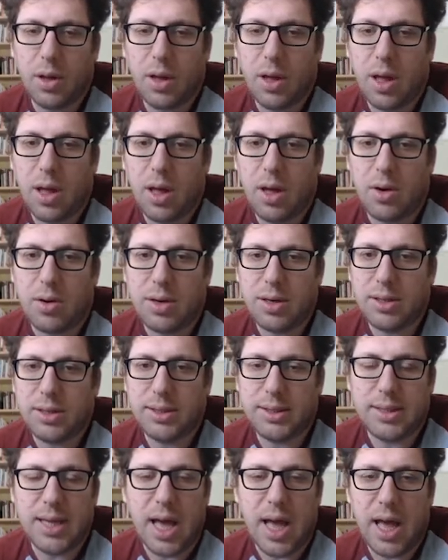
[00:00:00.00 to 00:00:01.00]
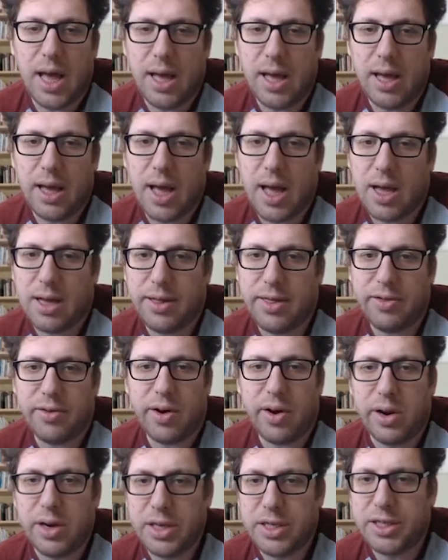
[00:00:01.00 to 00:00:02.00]
Or saying
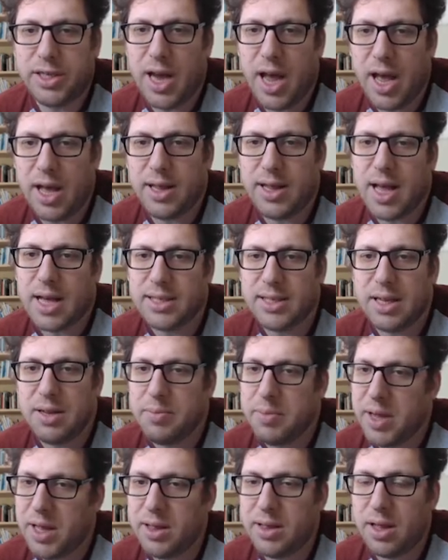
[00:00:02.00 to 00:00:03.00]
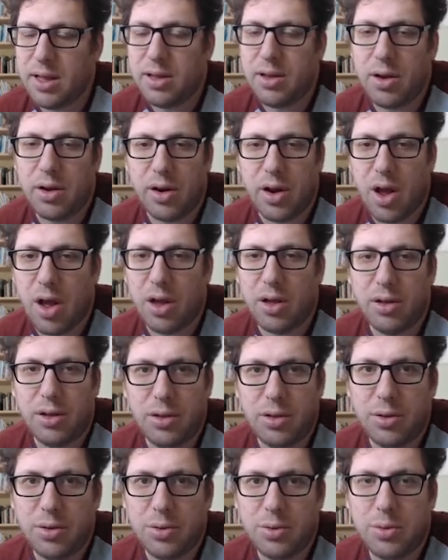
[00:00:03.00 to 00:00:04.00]
throwing shade doesn't mean that you're going
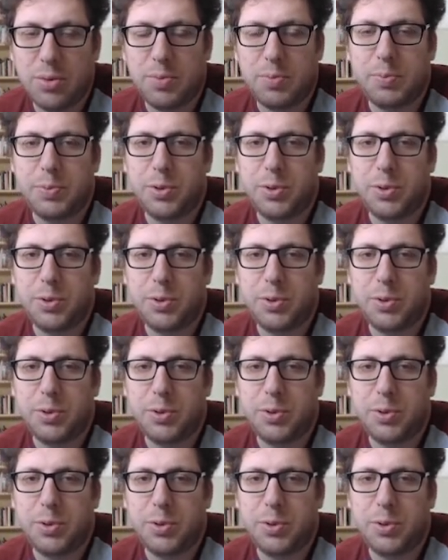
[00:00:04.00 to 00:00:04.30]
to